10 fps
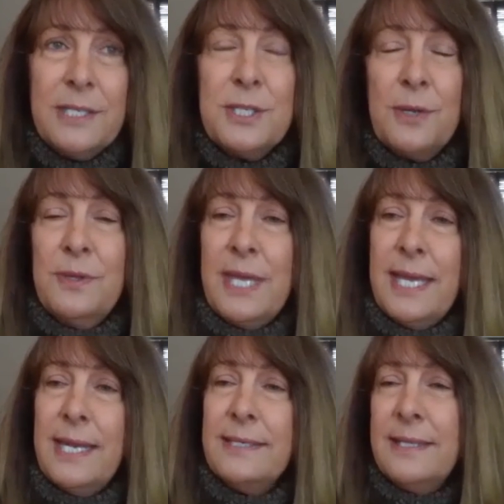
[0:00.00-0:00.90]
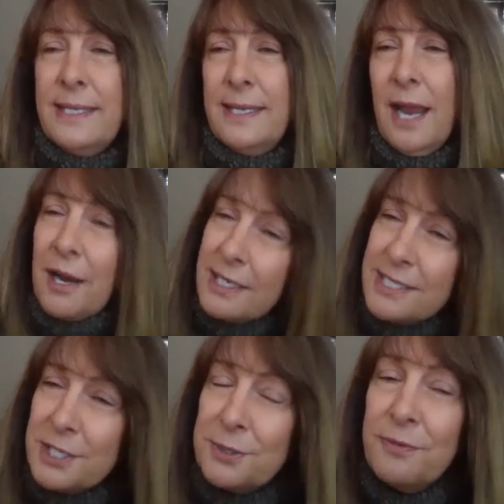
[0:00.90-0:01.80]
it so that the
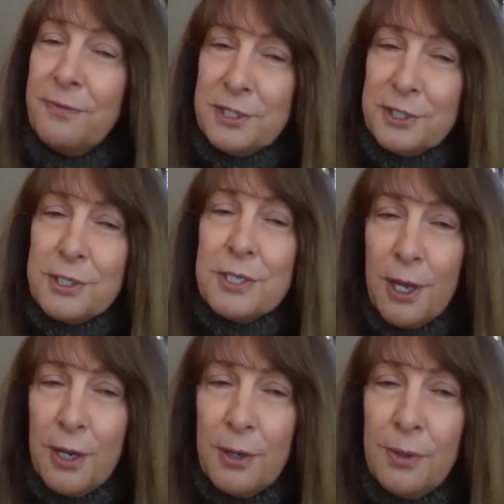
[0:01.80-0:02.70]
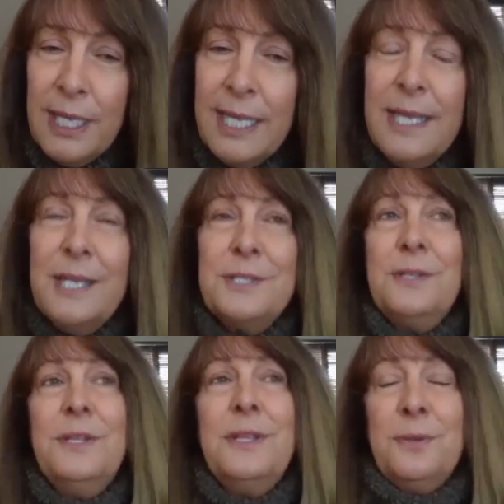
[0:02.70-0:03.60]
architectural features show,
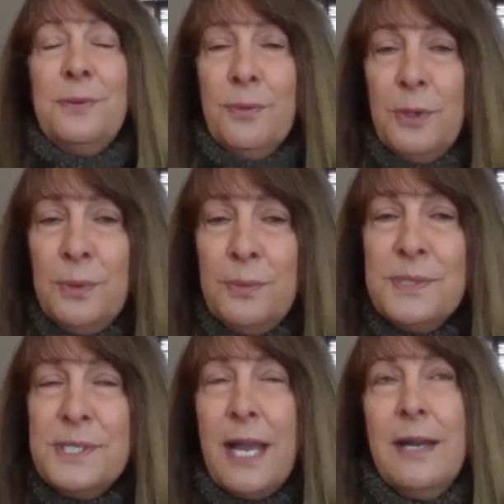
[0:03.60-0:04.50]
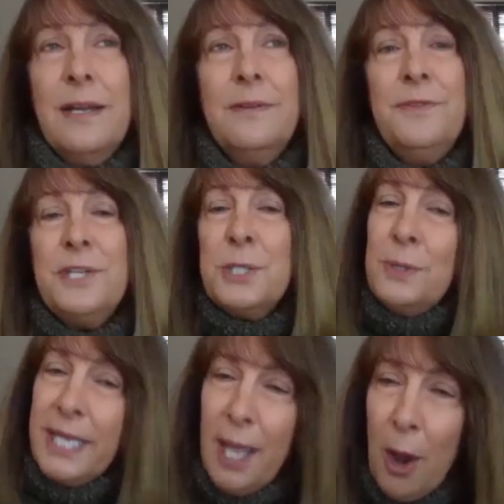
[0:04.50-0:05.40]
so that the rooms are
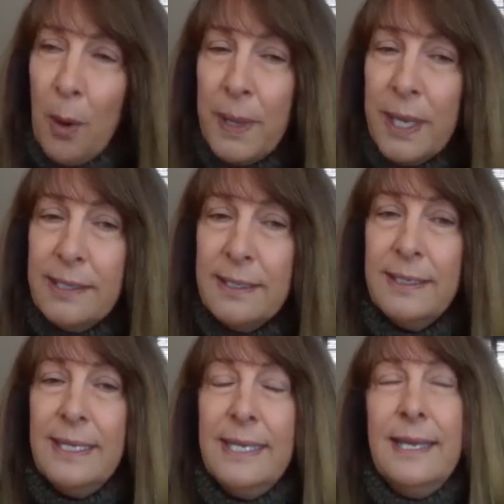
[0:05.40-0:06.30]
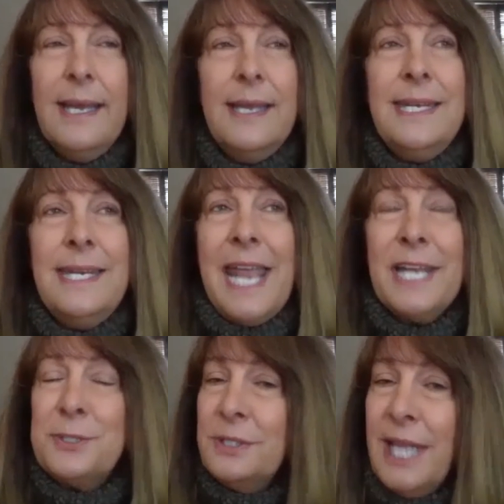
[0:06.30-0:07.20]
visually open,
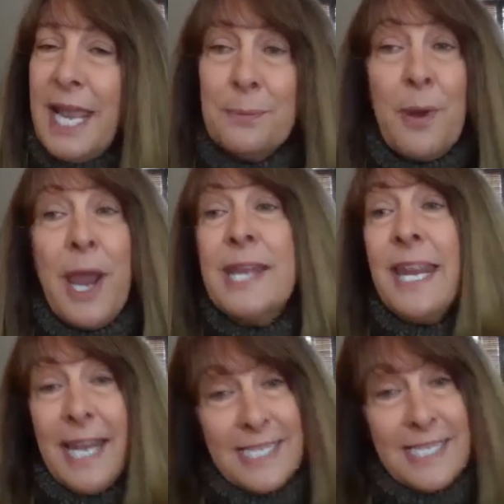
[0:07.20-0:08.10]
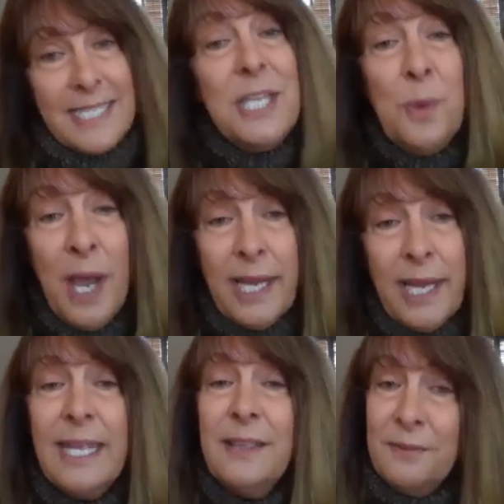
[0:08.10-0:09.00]
natural light and bright. And I tell you
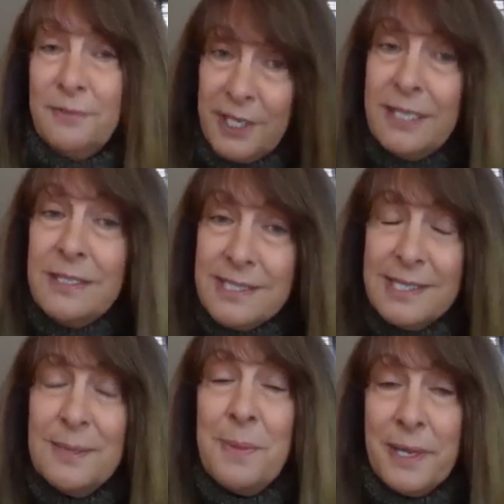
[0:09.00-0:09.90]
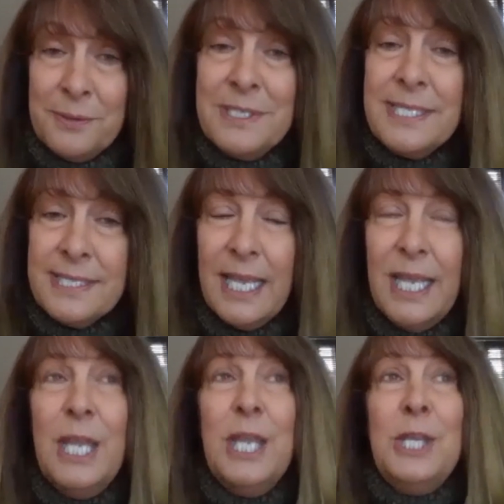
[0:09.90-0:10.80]
what, in the foothills and the mountains,
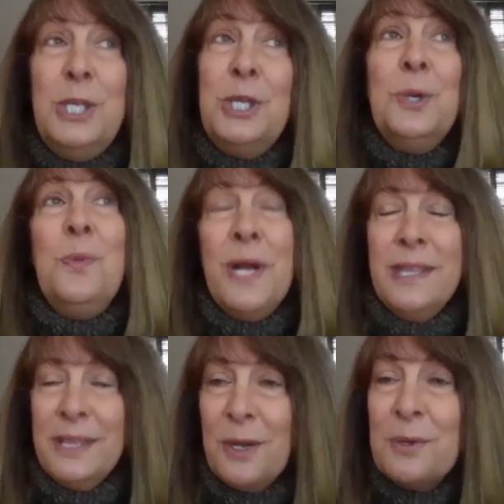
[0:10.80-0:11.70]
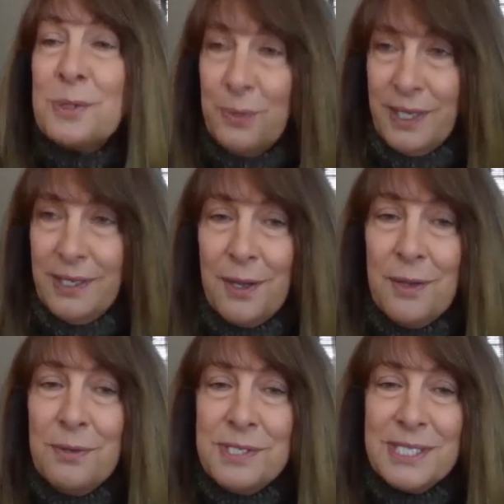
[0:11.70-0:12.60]
you want those
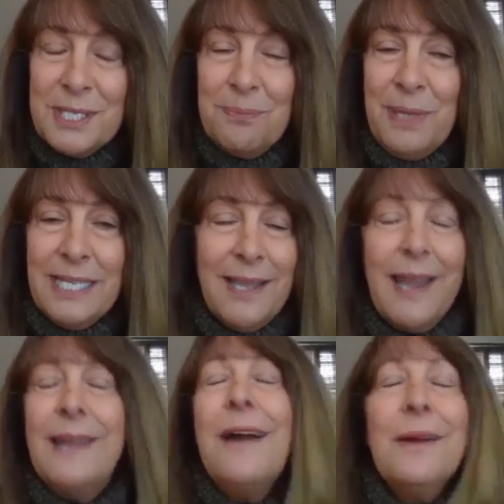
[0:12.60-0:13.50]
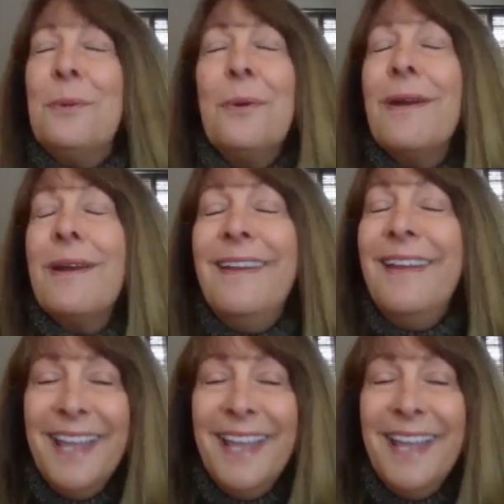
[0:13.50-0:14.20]
windows to be like artwork.